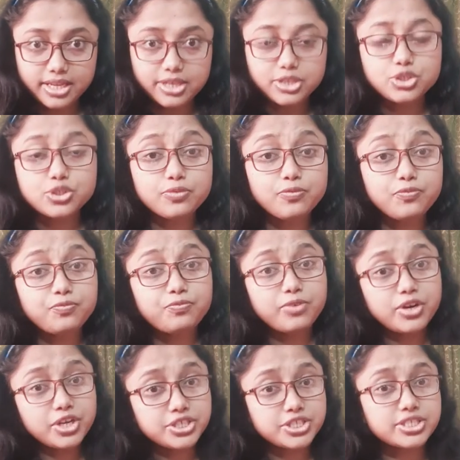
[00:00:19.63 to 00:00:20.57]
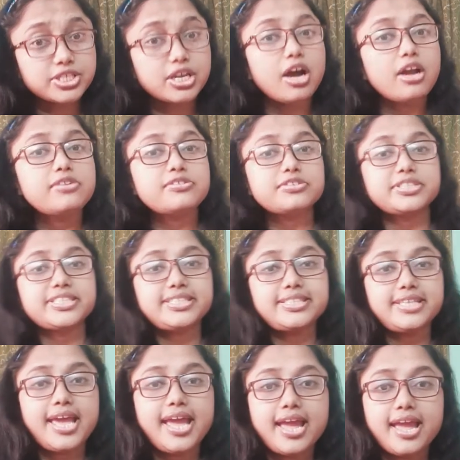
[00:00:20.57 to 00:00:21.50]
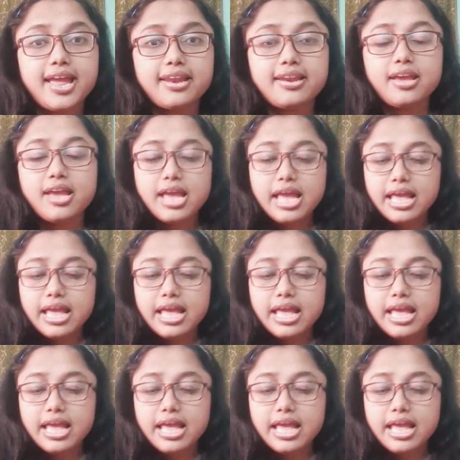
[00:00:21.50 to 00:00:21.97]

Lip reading: So, first, understand